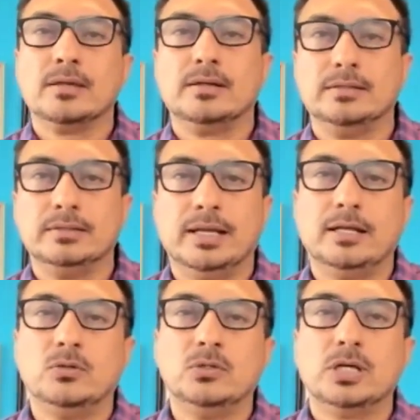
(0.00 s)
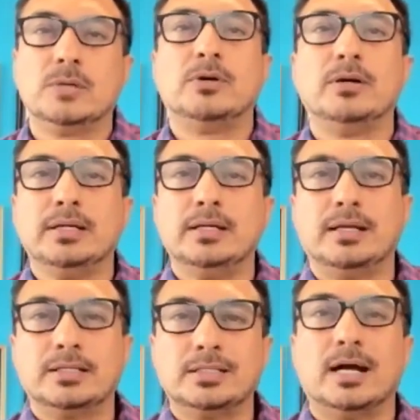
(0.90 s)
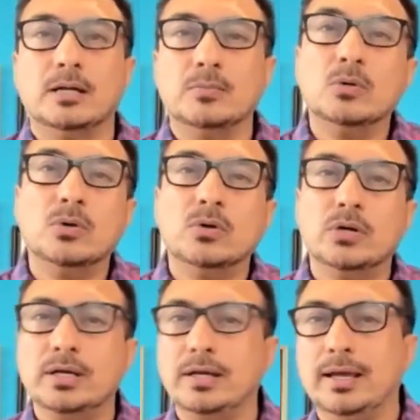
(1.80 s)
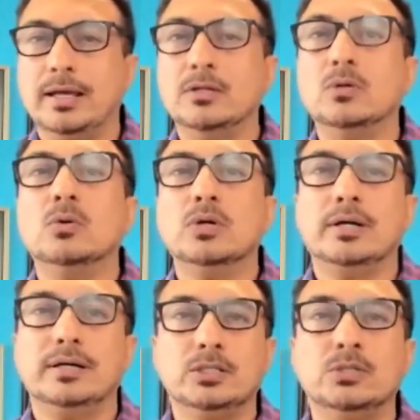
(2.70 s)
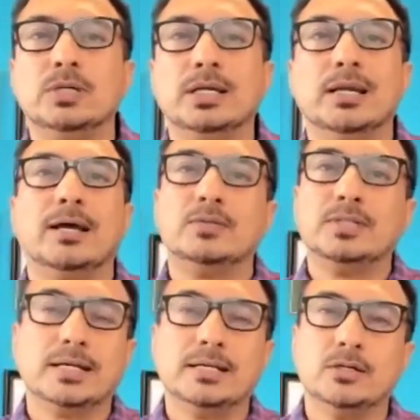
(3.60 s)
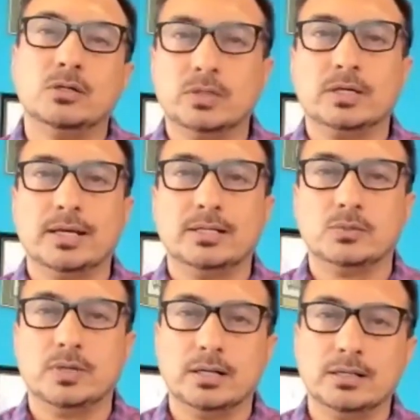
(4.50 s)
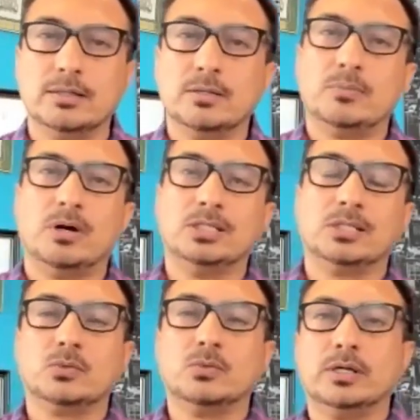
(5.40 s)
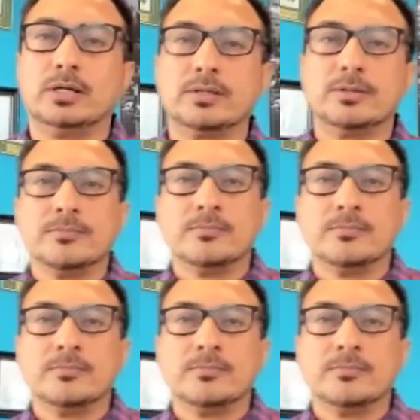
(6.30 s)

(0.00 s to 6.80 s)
And those are probably in that startup mode. And the owner is doing a lot of technical work as well, project work.